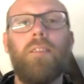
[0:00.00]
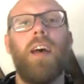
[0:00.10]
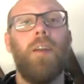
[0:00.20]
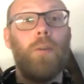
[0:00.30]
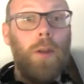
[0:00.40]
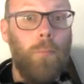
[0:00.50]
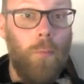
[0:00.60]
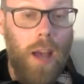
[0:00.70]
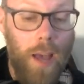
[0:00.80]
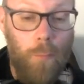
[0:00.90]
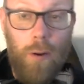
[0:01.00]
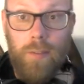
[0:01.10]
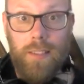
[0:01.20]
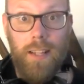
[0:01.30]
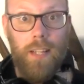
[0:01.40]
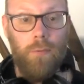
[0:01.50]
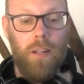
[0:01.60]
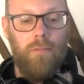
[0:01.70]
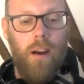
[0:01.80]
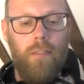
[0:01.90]
So how you doing? Welcome to day
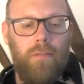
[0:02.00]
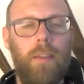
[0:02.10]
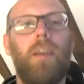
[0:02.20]
25.